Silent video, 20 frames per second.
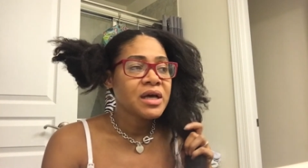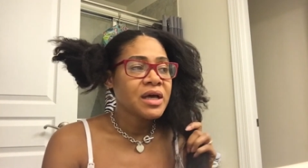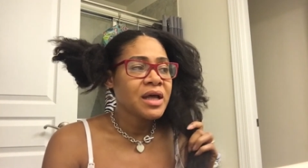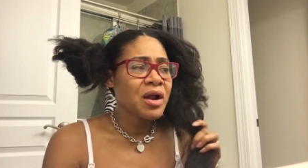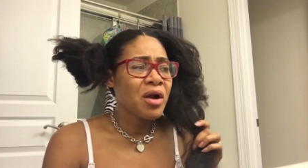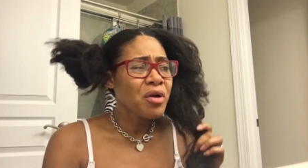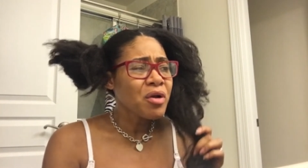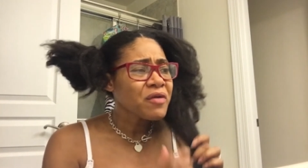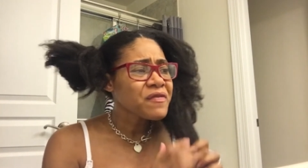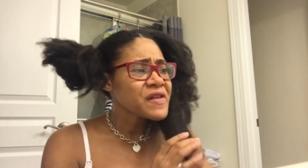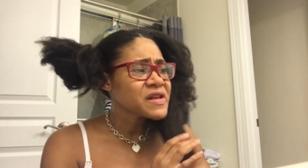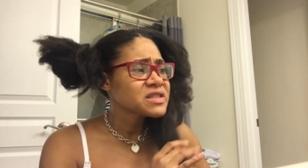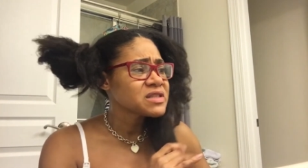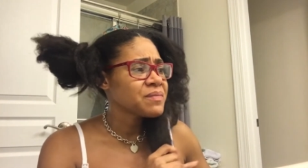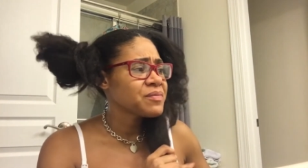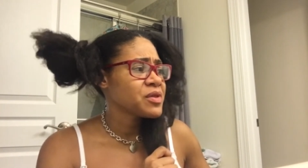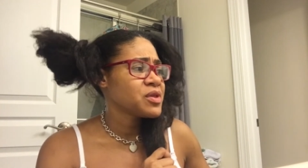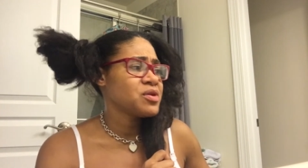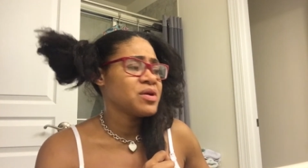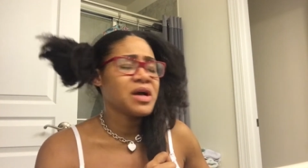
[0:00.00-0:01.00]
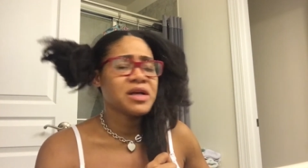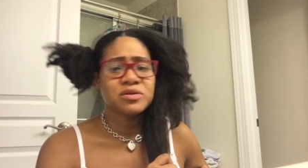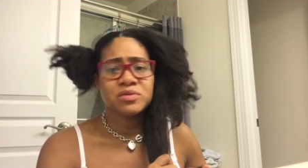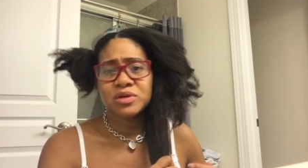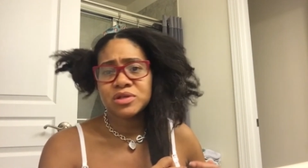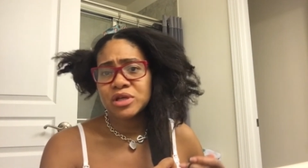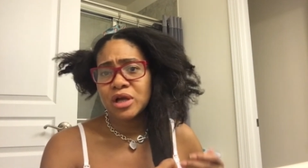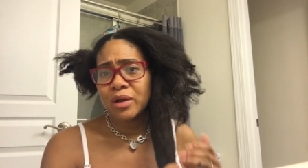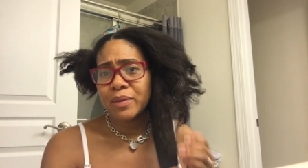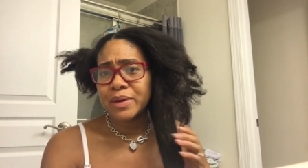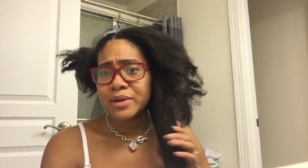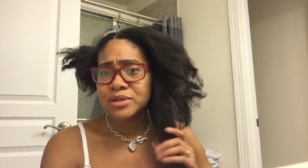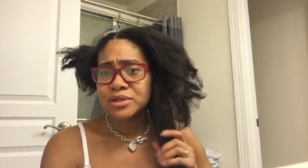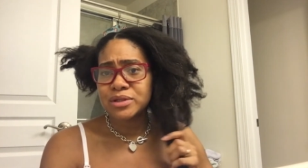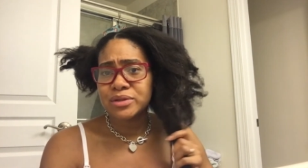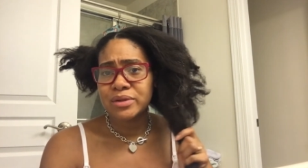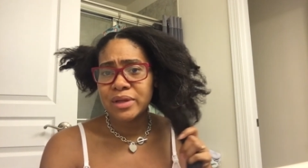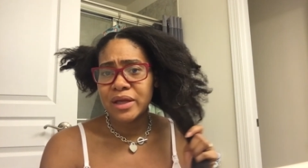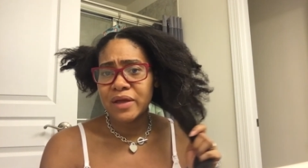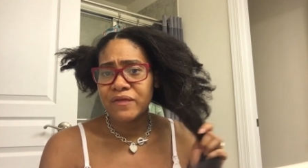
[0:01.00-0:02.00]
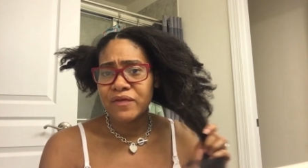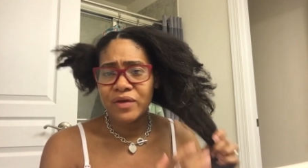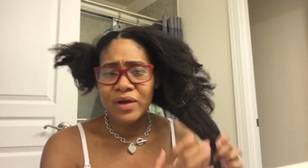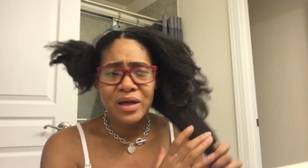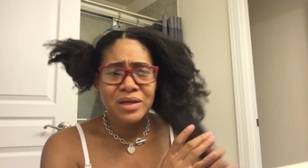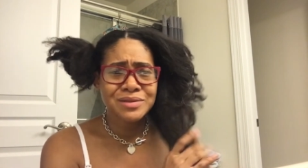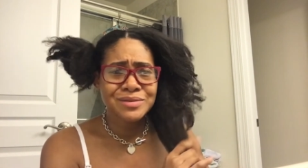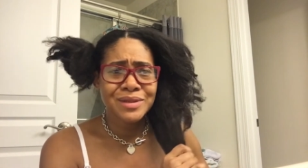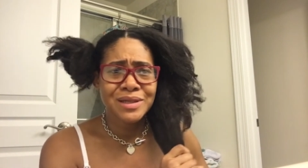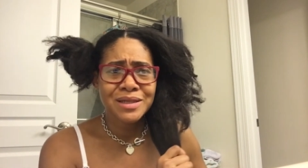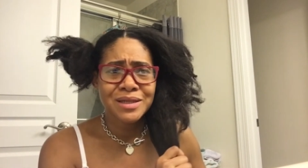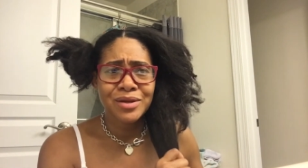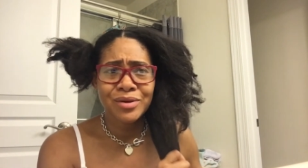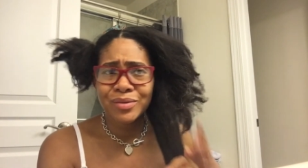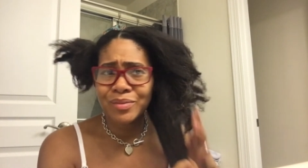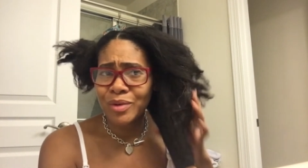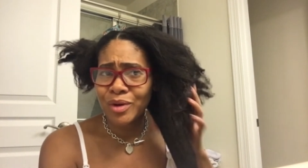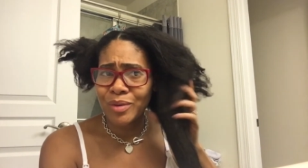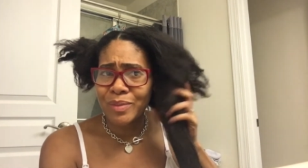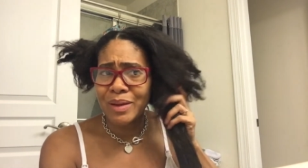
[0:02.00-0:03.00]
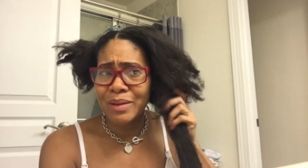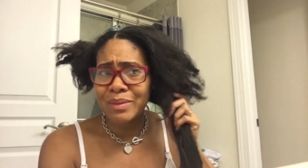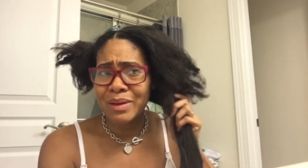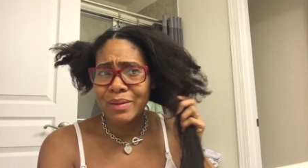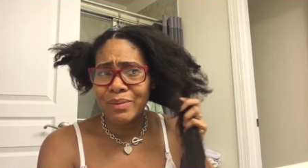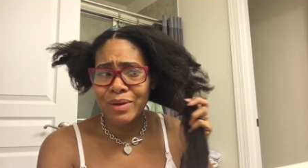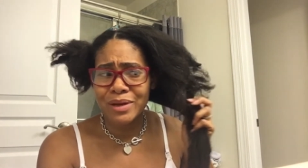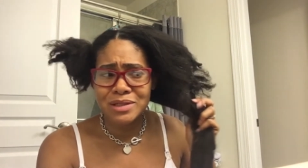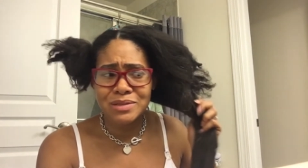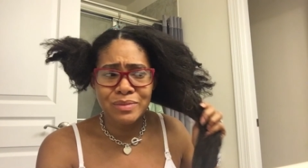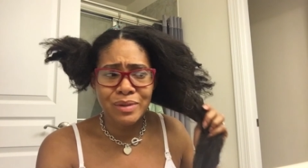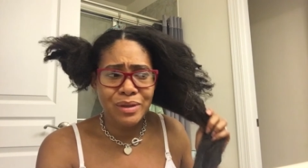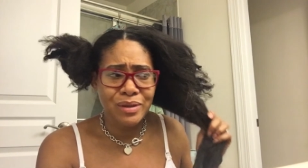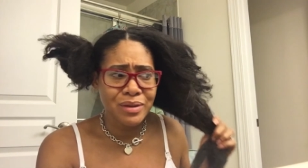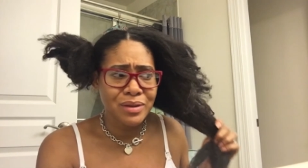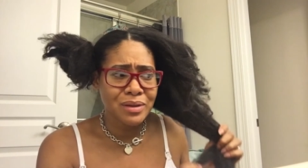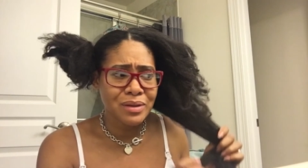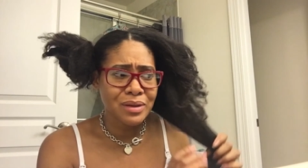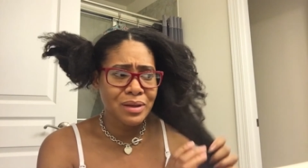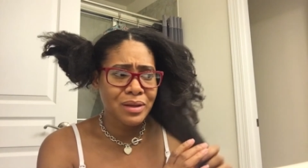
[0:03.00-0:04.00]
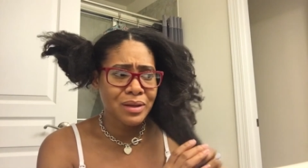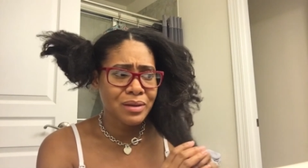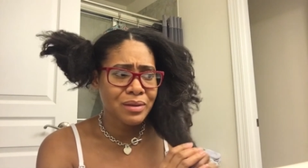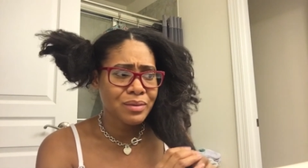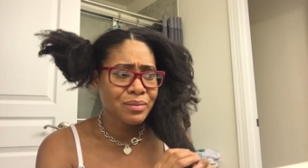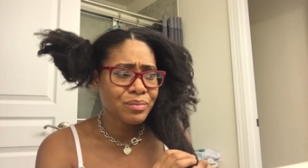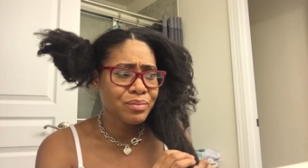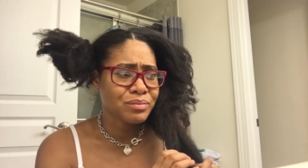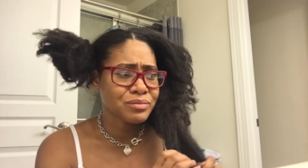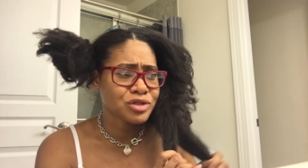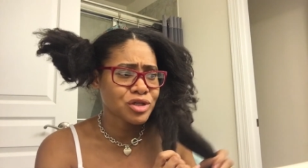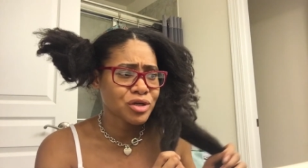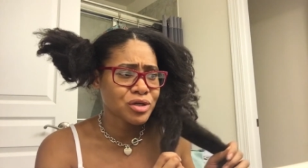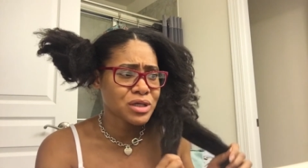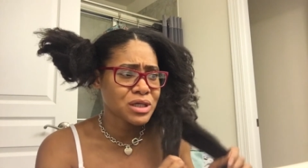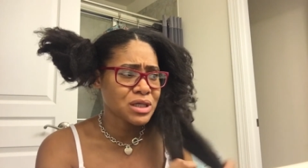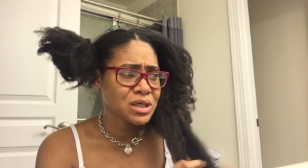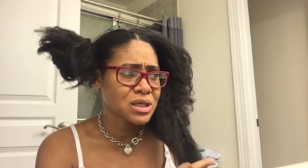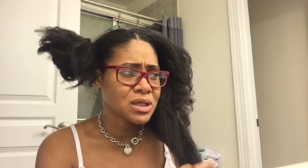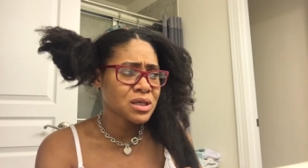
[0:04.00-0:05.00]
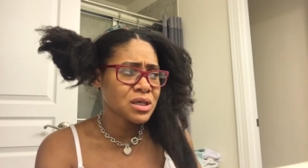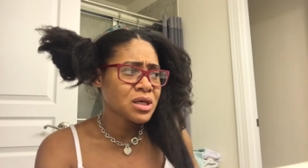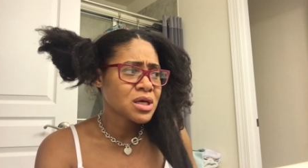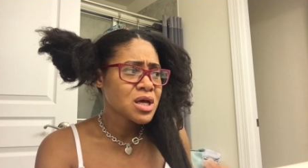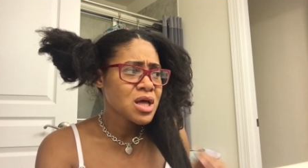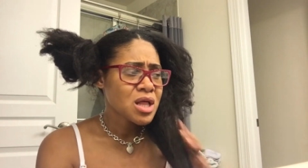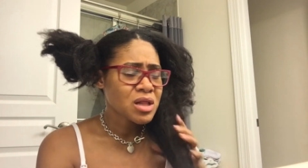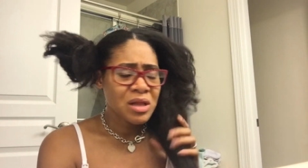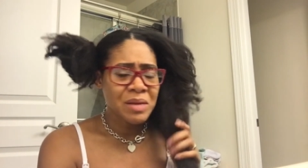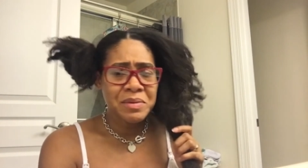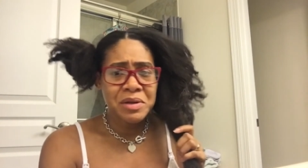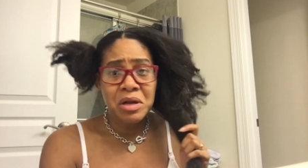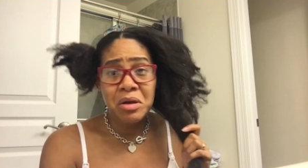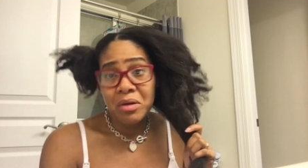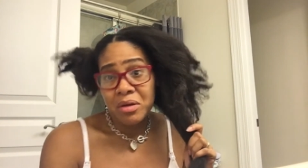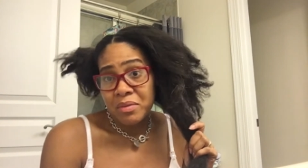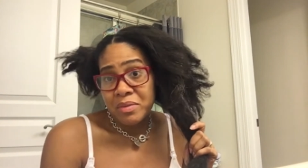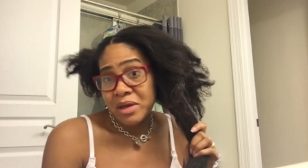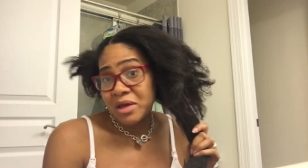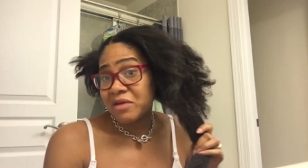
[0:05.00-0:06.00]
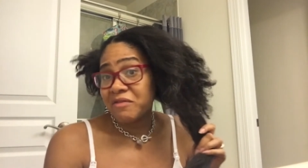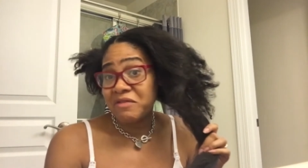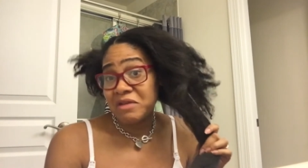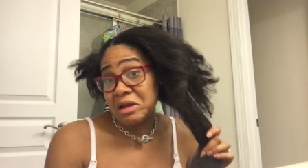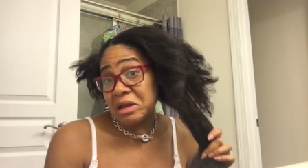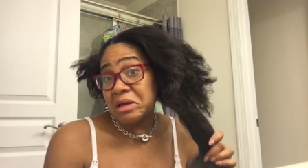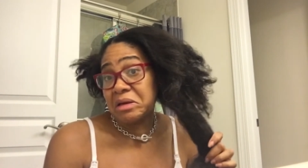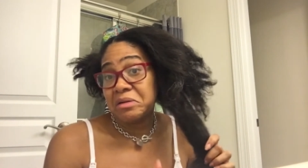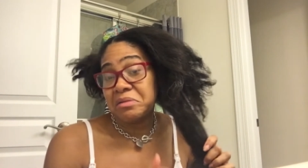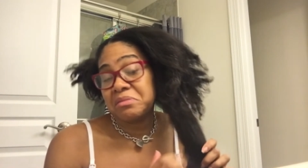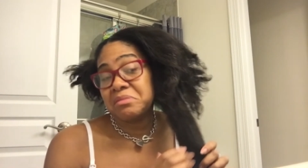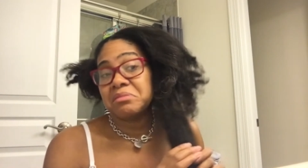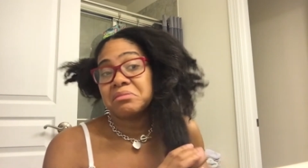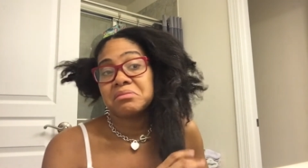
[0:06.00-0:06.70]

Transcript: And I don't know if that's something you guys want to talk about too. Like, if you guys want to know more about my breast milk um, journey, let me know. I'll make a video.